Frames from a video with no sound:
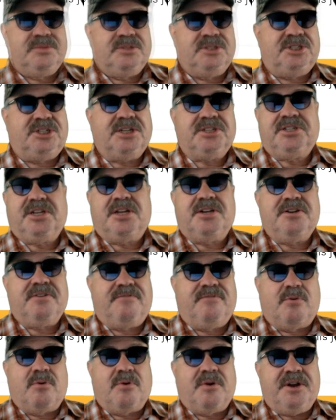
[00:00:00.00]
Just under
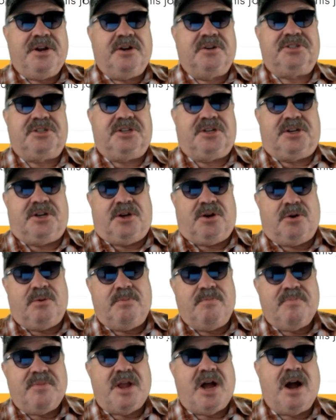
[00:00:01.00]
four years
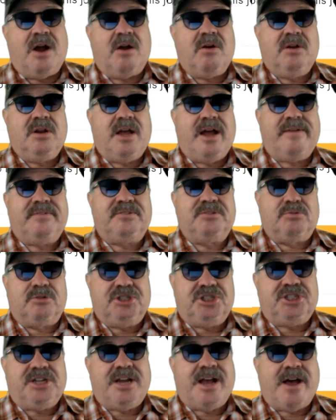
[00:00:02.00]
ago, our lives were
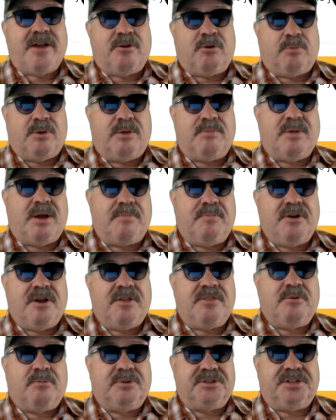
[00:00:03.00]
shattered when my
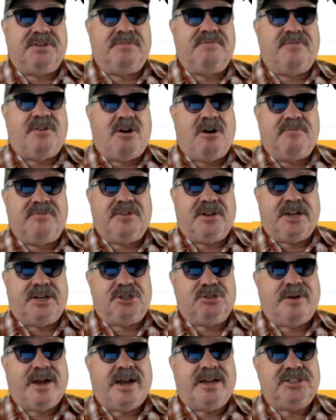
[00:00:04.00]
brother was involved in a
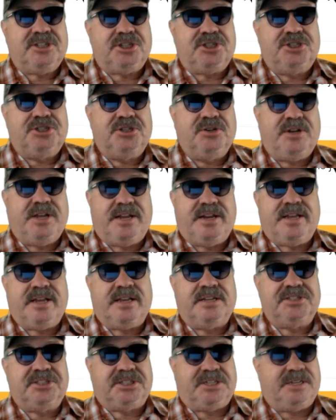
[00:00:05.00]
tragic shooting
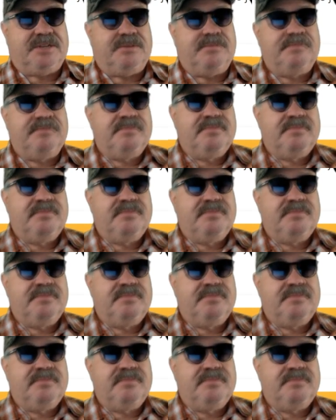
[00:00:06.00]
incident.